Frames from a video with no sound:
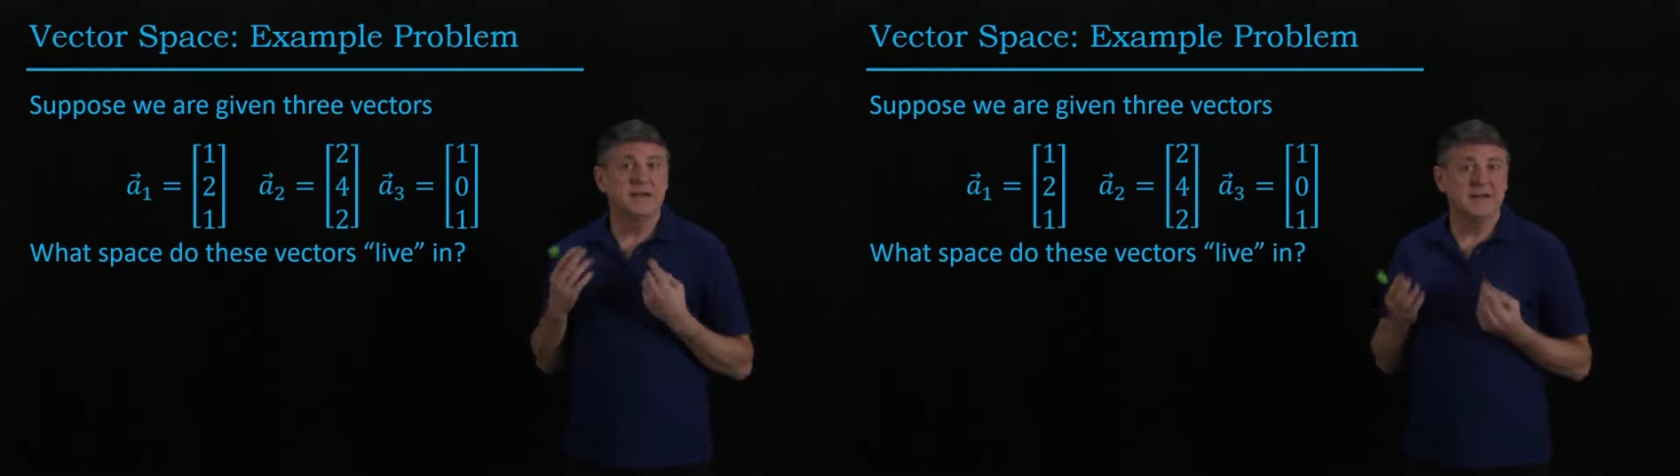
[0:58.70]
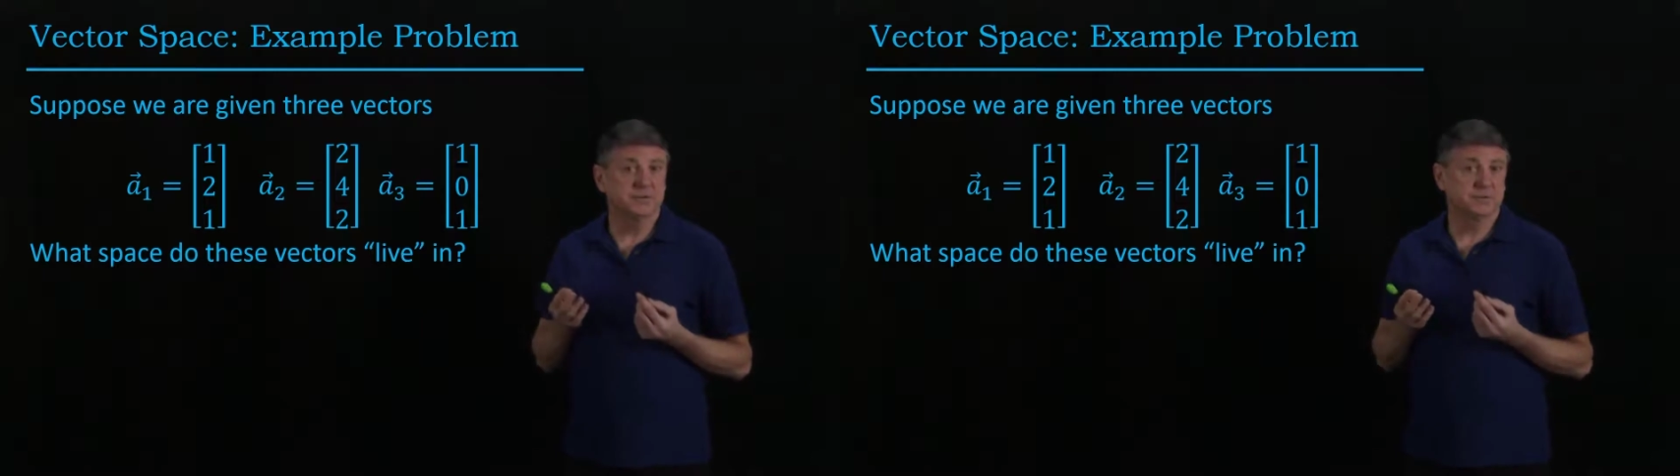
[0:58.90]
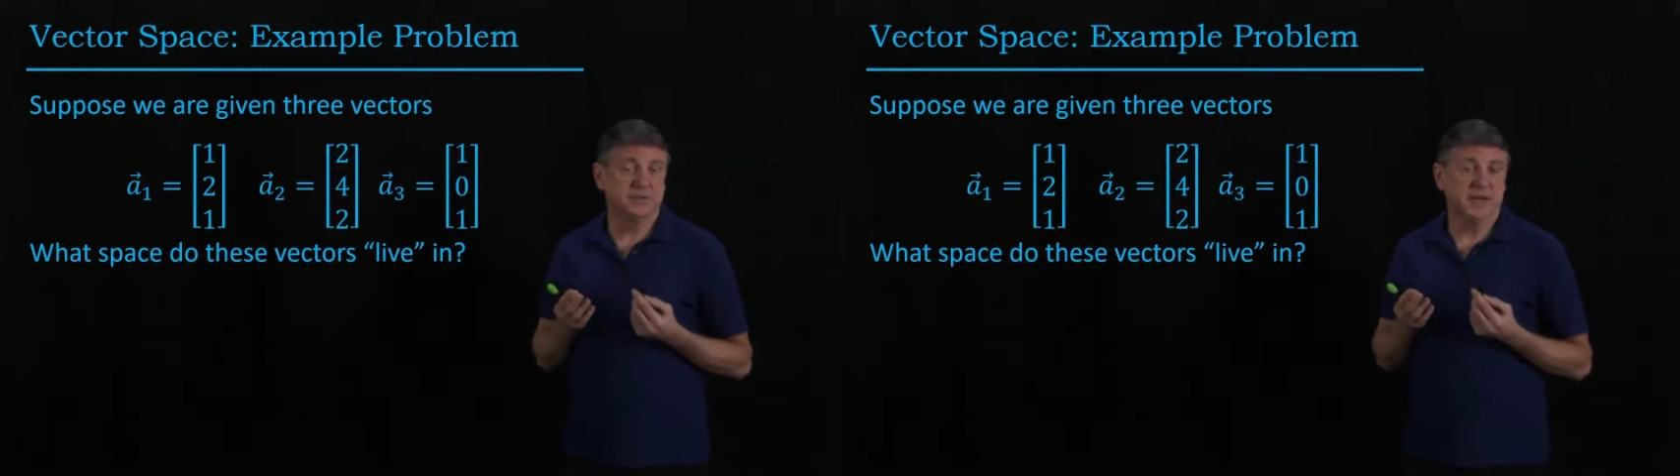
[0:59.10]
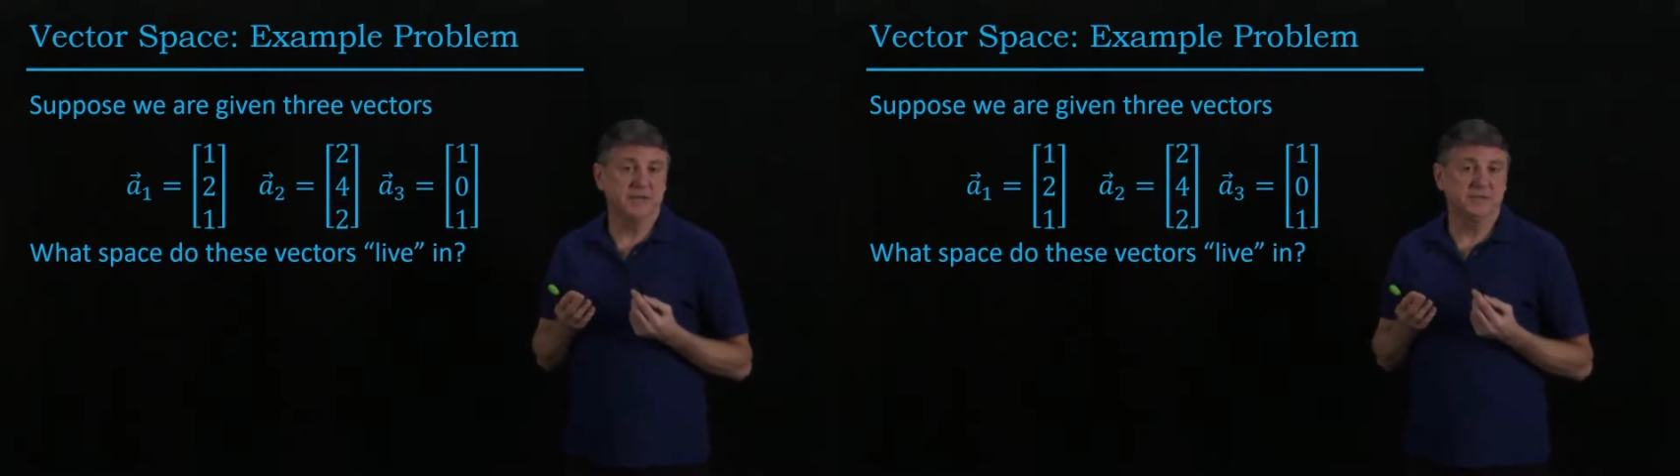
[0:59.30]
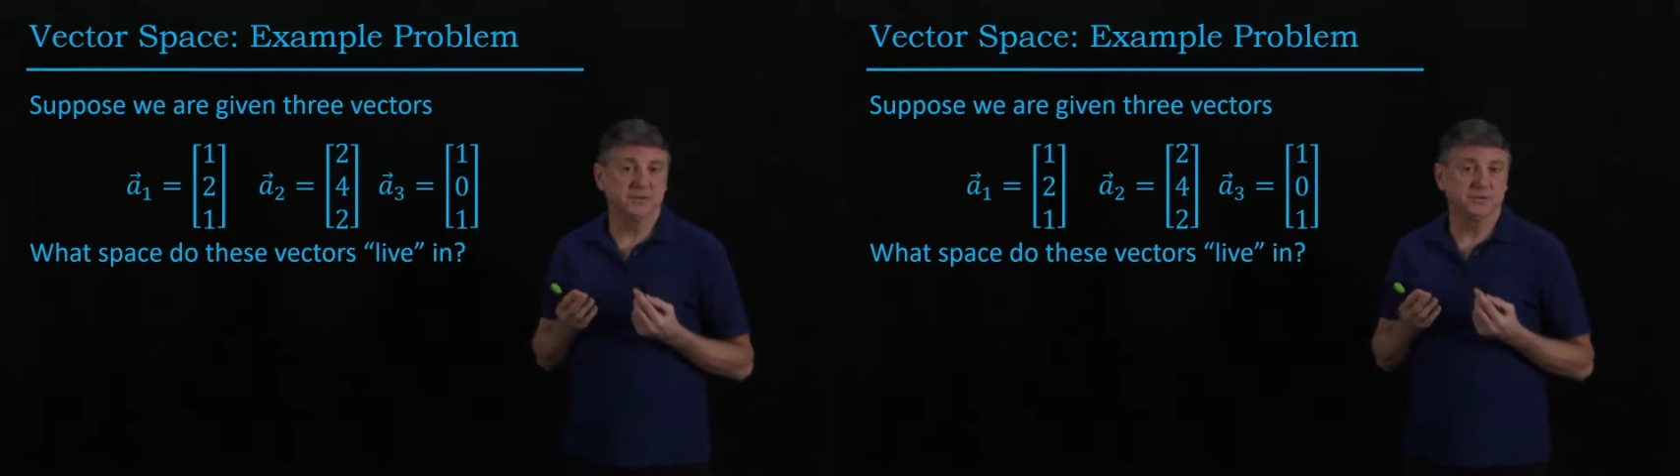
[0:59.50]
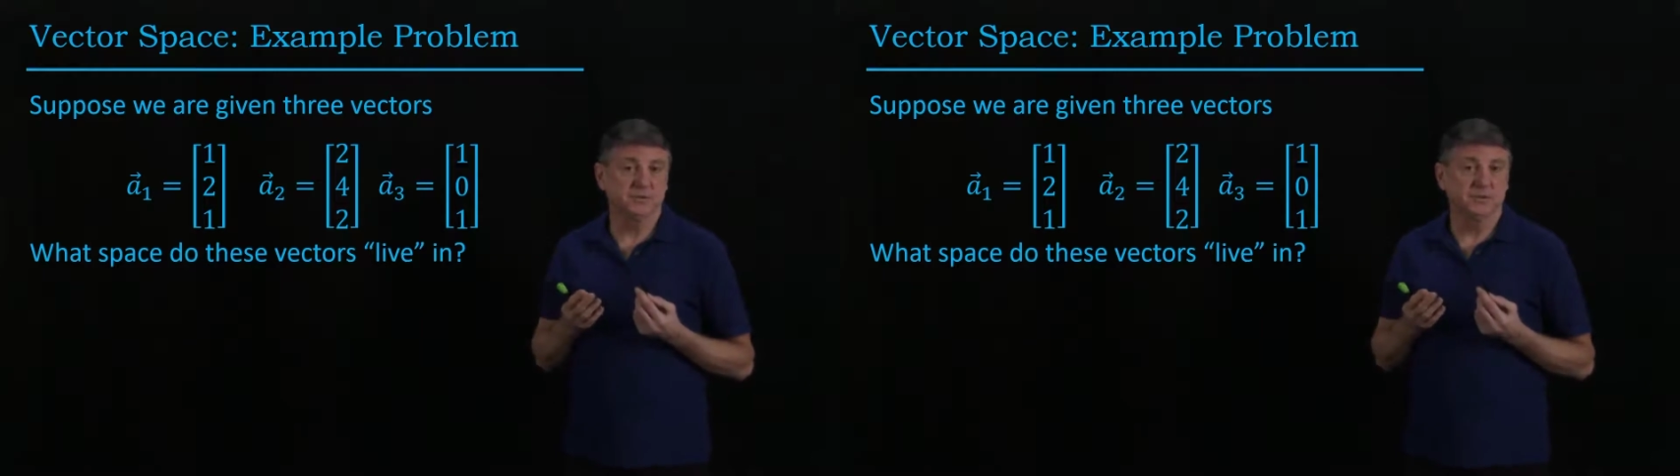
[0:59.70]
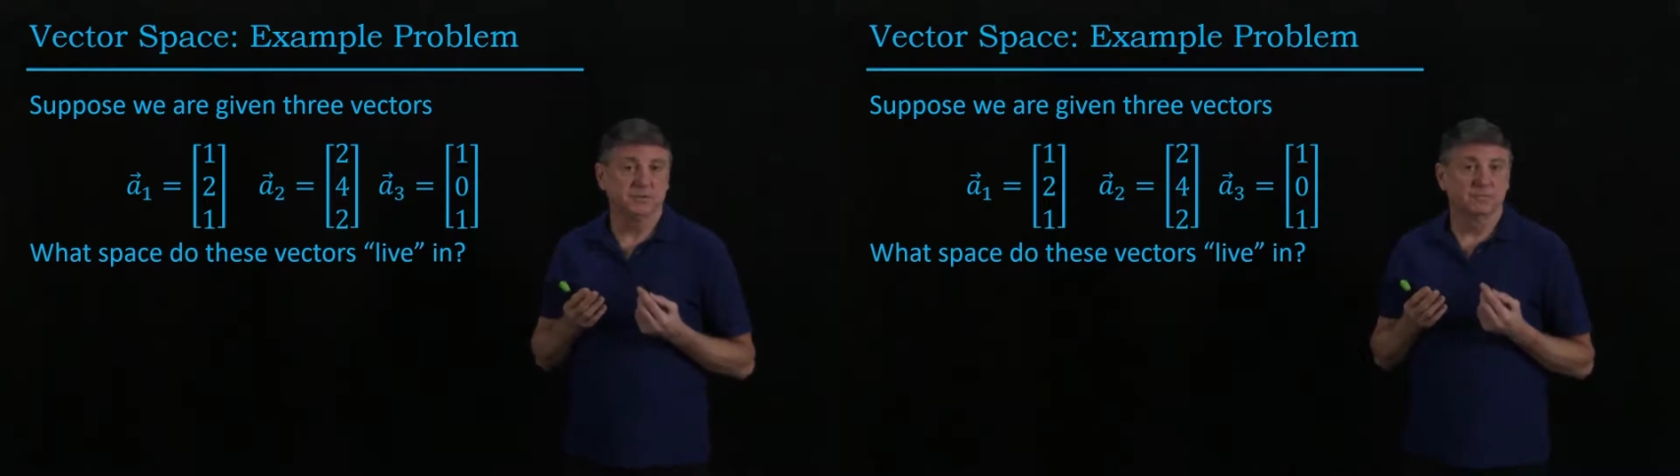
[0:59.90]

natural answers